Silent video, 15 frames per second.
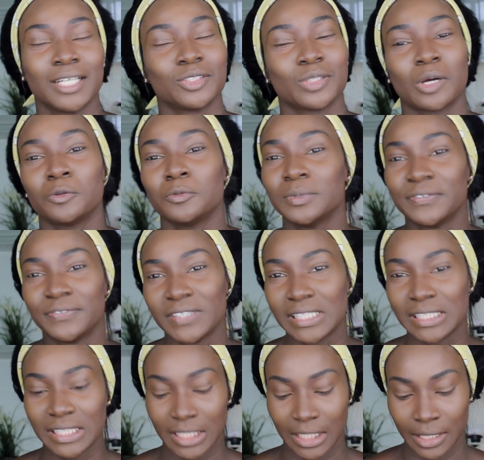So I will be
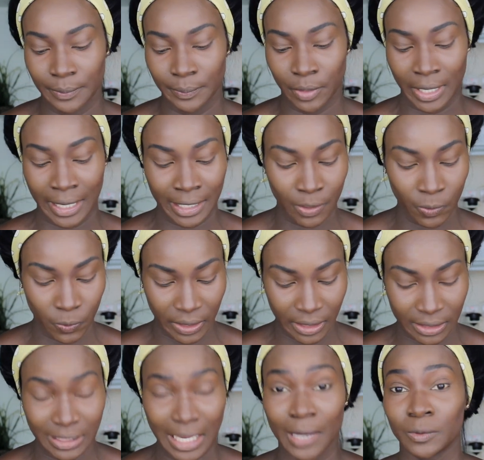filling it in, but
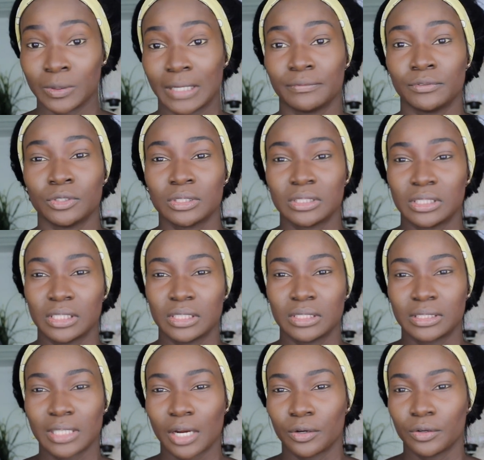anyways, I would have used
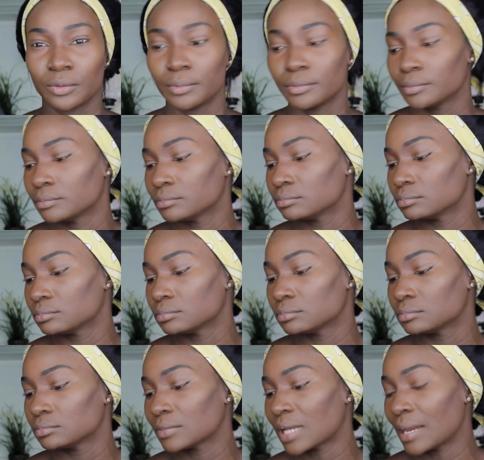the Zaron
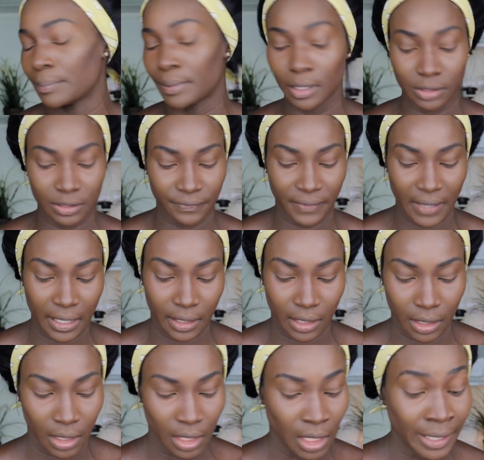eyebrow
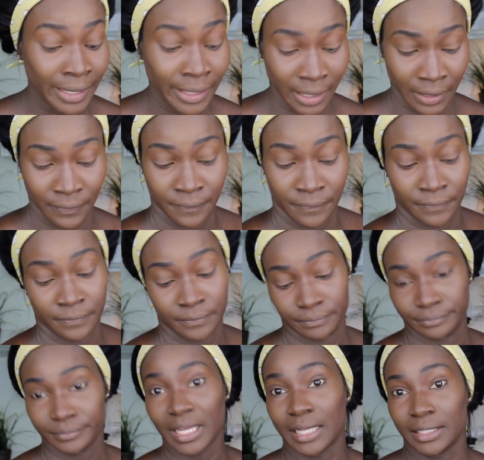definer
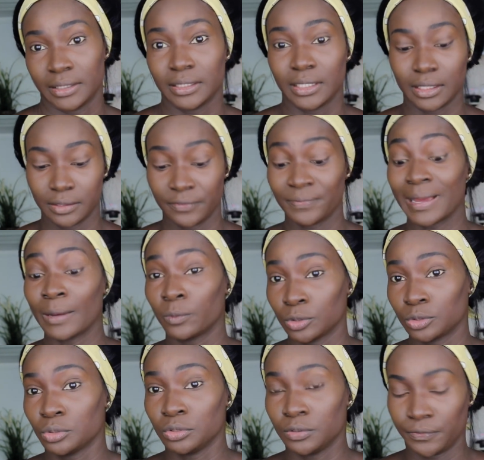if I
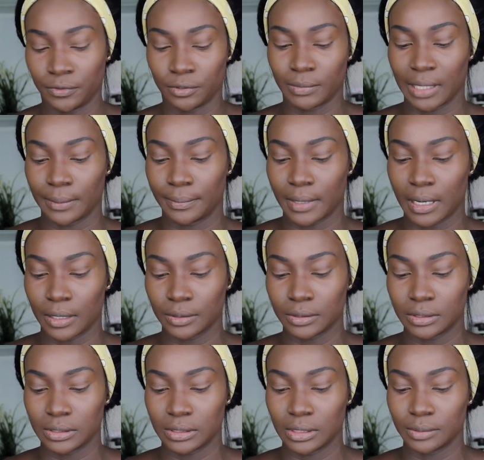was going to fill my
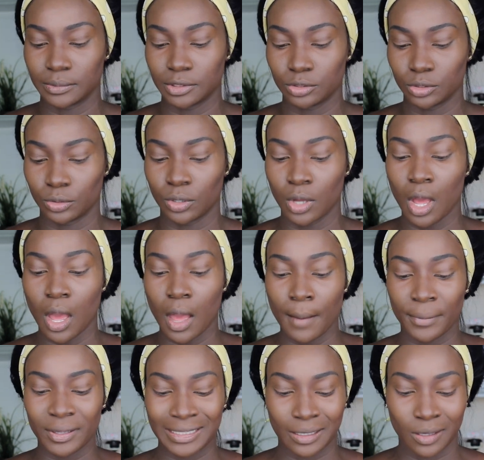brows, and so,
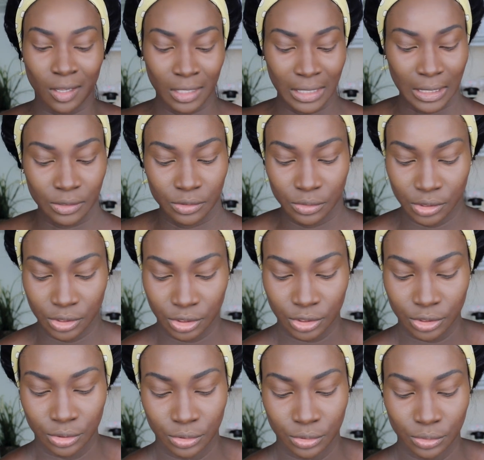but all I'll do is
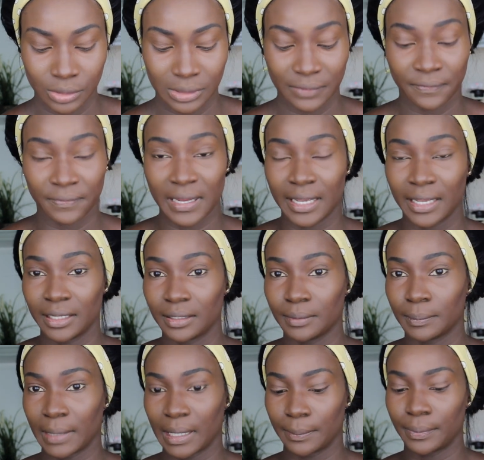just to define
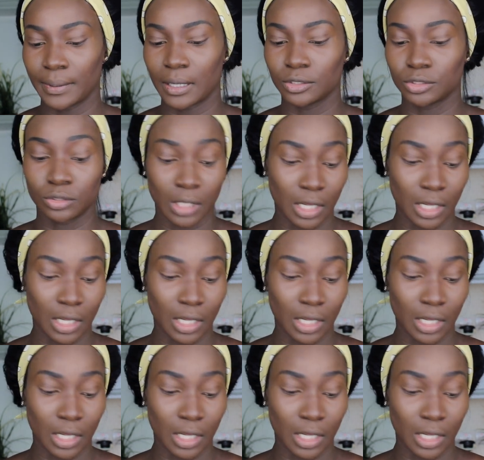my brows.